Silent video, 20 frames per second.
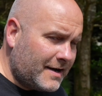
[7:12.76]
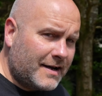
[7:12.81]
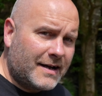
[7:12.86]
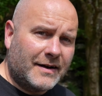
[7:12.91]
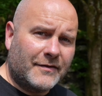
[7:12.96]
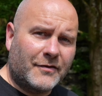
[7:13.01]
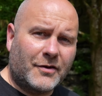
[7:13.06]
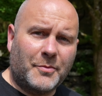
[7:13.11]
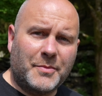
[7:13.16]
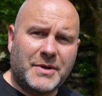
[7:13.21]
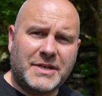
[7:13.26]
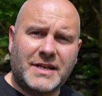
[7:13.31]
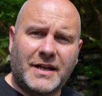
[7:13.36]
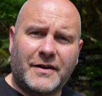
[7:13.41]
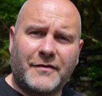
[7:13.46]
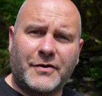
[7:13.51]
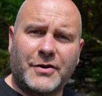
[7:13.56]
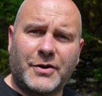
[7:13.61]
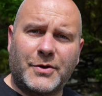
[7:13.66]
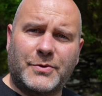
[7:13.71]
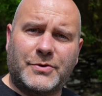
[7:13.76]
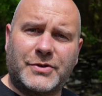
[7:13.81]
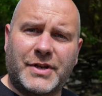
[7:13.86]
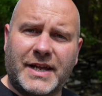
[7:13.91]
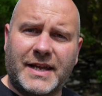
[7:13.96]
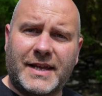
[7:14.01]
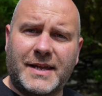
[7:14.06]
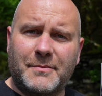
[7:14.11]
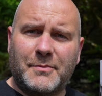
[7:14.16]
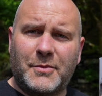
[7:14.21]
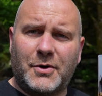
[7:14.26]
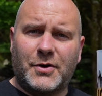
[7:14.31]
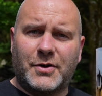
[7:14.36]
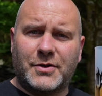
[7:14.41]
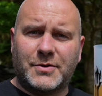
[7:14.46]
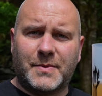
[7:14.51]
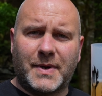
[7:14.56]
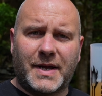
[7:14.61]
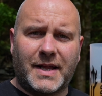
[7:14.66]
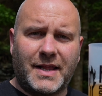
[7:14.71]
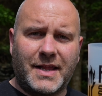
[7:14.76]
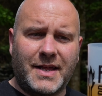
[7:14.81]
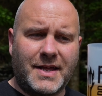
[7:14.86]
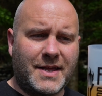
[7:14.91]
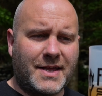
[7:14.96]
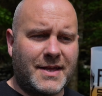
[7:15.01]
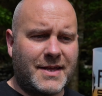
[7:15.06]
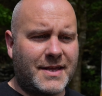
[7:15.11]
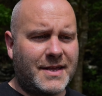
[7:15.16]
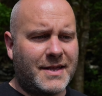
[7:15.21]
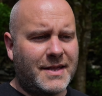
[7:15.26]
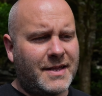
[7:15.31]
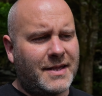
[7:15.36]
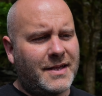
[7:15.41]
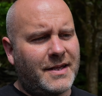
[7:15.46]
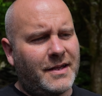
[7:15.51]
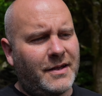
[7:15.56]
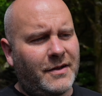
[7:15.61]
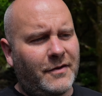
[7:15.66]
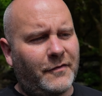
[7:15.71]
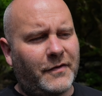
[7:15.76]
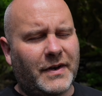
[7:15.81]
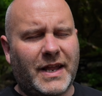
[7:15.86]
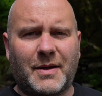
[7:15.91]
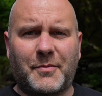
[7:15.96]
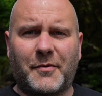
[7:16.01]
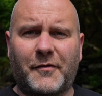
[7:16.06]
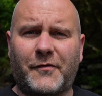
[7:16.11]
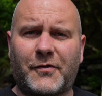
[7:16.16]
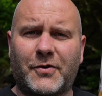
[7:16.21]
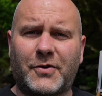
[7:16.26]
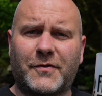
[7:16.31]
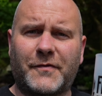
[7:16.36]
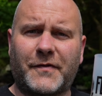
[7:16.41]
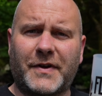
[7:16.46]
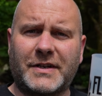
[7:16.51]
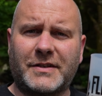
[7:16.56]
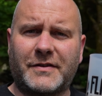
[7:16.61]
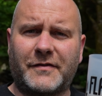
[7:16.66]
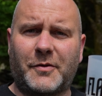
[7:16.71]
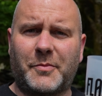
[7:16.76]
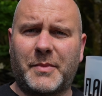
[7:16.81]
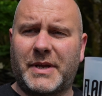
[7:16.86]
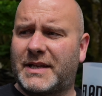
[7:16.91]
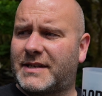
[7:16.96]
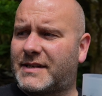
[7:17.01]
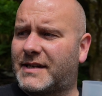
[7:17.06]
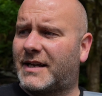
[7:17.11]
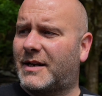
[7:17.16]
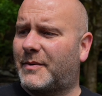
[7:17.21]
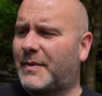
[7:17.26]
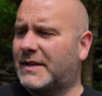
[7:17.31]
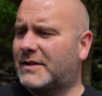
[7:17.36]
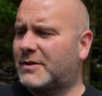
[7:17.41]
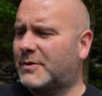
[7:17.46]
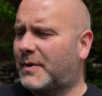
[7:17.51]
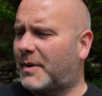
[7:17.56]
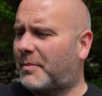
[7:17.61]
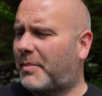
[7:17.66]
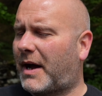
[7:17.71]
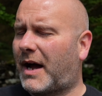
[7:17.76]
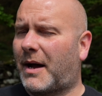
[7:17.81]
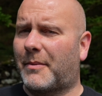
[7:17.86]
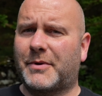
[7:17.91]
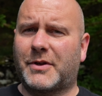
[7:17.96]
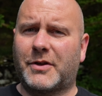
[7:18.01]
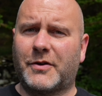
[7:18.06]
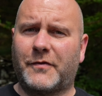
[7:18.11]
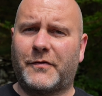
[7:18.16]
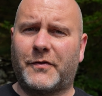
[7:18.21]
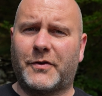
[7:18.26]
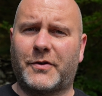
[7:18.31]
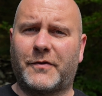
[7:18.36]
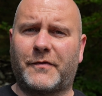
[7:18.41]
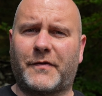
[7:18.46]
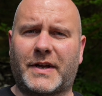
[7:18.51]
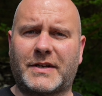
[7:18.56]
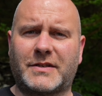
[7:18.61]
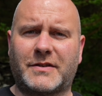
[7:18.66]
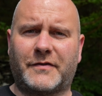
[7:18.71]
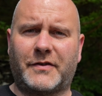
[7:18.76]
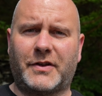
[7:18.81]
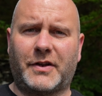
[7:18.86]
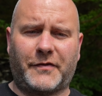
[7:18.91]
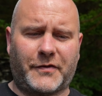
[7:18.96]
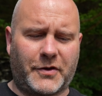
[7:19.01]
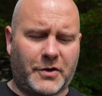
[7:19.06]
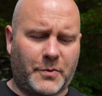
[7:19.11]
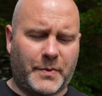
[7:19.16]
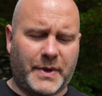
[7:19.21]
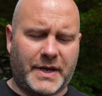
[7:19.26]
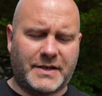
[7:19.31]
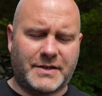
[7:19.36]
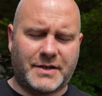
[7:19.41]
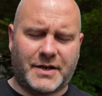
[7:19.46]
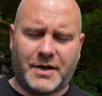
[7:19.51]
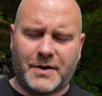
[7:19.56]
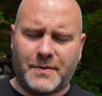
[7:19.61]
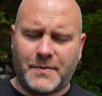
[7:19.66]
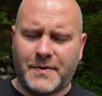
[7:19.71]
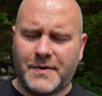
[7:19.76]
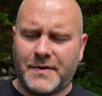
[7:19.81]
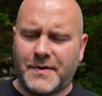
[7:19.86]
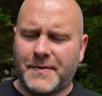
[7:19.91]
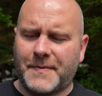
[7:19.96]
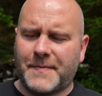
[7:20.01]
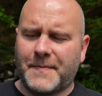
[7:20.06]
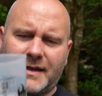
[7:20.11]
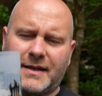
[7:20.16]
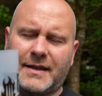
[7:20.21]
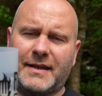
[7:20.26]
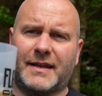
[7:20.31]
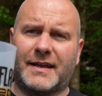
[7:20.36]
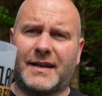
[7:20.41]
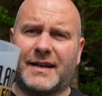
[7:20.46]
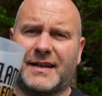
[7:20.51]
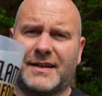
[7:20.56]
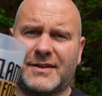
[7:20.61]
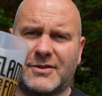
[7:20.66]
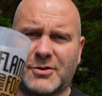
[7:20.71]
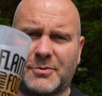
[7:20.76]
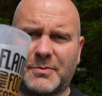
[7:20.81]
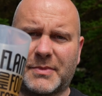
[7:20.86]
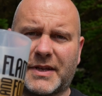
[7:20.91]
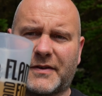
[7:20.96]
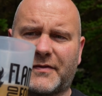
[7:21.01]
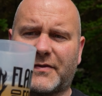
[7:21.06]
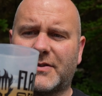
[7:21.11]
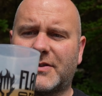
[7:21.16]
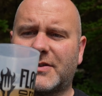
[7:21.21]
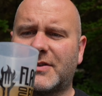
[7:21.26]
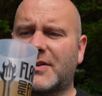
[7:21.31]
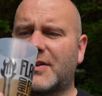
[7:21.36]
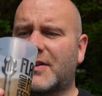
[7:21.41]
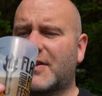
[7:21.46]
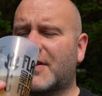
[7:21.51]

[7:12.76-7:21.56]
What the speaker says: I've got myself a new drinking mug as well. Flaming Food Festival. Me and Sarah went to a barbecue food festival a few weeks ago. Yeah, something different.